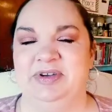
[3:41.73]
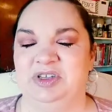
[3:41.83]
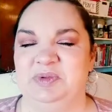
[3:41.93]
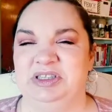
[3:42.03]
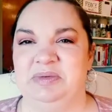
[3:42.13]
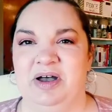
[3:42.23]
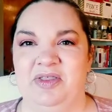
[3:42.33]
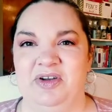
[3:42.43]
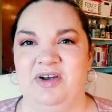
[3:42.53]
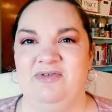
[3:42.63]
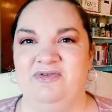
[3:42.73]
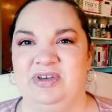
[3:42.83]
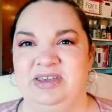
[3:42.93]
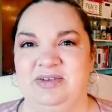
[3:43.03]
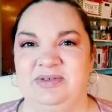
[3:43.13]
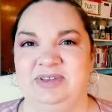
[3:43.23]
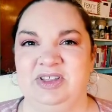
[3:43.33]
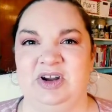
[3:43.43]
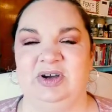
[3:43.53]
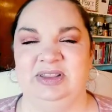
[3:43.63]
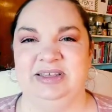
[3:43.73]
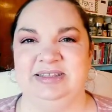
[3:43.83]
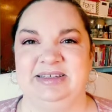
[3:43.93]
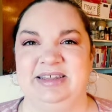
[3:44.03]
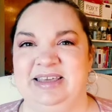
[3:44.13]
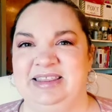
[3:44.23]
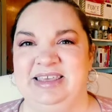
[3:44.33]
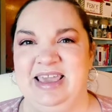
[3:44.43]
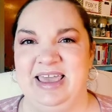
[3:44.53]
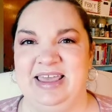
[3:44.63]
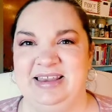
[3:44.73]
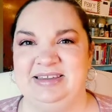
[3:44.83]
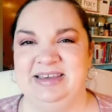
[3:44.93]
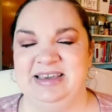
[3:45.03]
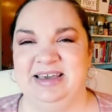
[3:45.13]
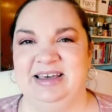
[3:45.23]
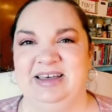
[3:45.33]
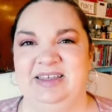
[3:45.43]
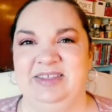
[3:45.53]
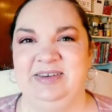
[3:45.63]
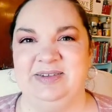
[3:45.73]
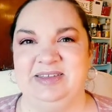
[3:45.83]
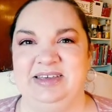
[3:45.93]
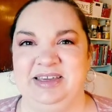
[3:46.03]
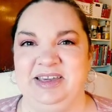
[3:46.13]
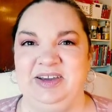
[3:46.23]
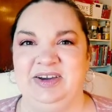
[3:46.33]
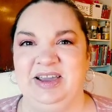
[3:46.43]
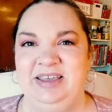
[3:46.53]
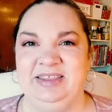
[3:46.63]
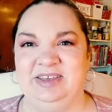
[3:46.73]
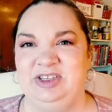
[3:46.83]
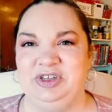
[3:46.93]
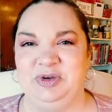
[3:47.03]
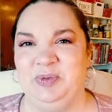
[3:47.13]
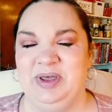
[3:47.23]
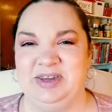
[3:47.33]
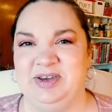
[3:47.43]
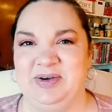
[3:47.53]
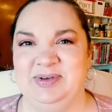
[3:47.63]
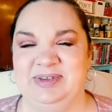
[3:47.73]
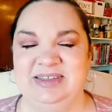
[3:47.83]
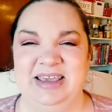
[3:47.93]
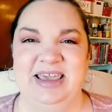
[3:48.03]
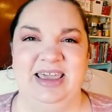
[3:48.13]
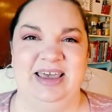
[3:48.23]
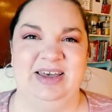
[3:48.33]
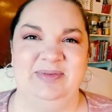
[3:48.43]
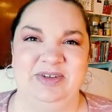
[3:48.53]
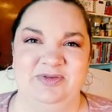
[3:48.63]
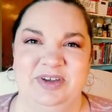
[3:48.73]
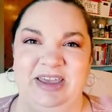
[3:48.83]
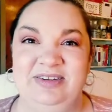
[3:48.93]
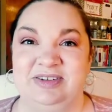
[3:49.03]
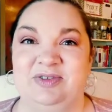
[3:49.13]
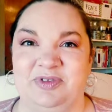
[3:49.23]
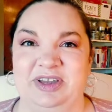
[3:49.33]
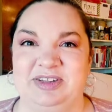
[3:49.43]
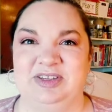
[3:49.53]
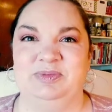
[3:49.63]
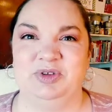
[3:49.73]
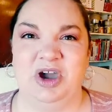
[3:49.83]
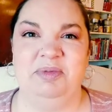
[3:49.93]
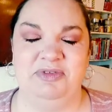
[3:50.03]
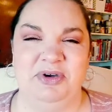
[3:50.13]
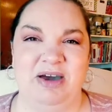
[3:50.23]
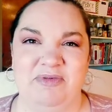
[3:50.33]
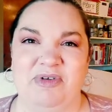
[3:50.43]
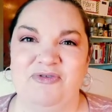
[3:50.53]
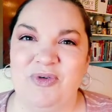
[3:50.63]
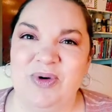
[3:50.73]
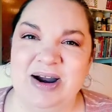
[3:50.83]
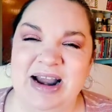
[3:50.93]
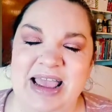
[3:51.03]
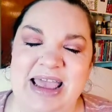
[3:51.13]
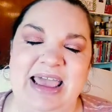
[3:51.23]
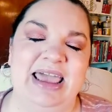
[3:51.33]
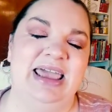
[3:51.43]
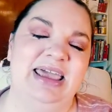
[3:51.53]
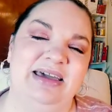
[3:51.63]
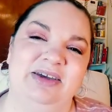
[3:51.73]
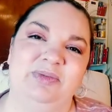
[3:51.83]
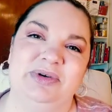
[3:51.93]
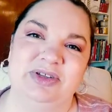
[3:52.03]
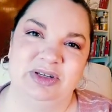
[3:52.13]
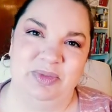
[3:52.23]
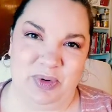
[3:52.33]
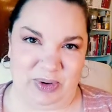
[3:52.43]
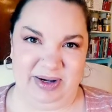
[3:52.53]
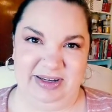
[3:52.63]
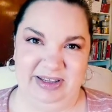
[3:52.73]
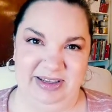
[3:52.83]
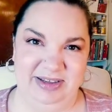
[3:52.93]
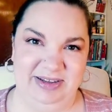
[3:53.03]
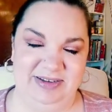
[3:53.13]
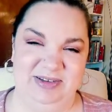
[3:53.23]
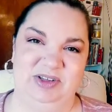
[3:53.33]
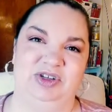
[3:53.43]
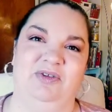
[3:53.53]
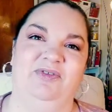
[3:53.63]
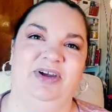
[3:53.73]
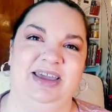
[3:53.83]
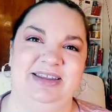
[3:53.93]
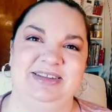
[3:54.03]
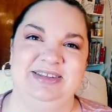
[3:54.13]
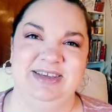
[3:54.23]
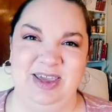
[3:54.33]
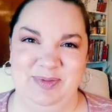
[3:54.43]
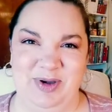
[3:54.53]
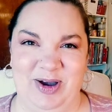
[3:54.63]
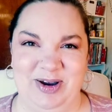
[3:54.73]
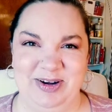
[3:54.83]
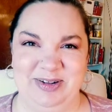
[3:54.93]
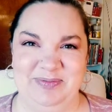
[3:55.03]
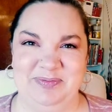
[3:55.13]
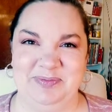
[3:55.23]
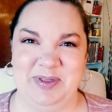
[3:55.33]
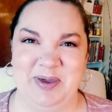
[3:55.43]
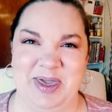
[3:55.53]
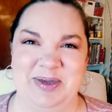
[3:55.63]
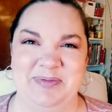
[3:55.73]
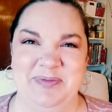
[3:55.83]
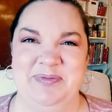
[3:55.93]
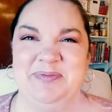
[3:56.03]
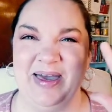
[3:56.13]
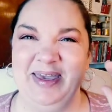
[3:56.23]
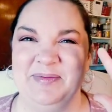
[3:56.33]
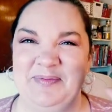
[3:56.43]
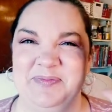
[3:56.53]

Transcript: There's going to be some other videos that are listed at the end that you'll see here in these two windows. Don't forget to subscribe if you haven't before. And most importantly, don't forget to keep your heart. Okay, bye.